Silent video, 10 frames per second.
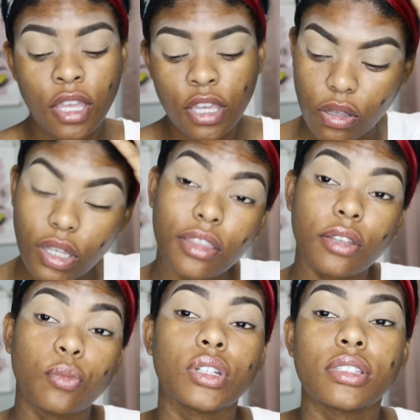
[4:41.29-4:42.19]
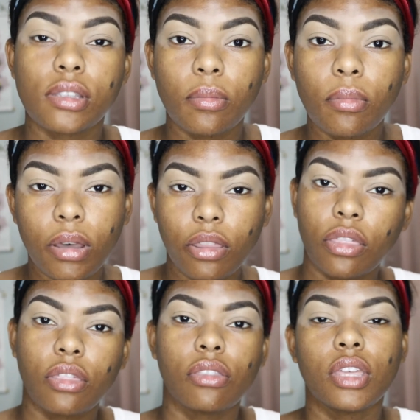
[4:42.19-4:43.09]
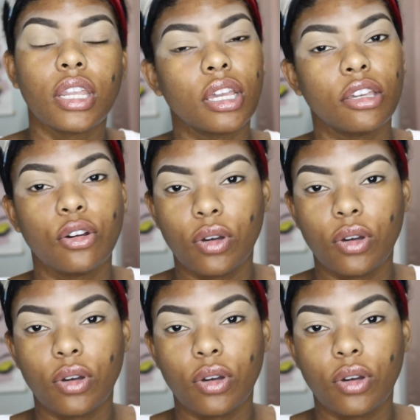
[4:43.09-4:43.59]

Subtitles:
Oh, and then once a month, then I go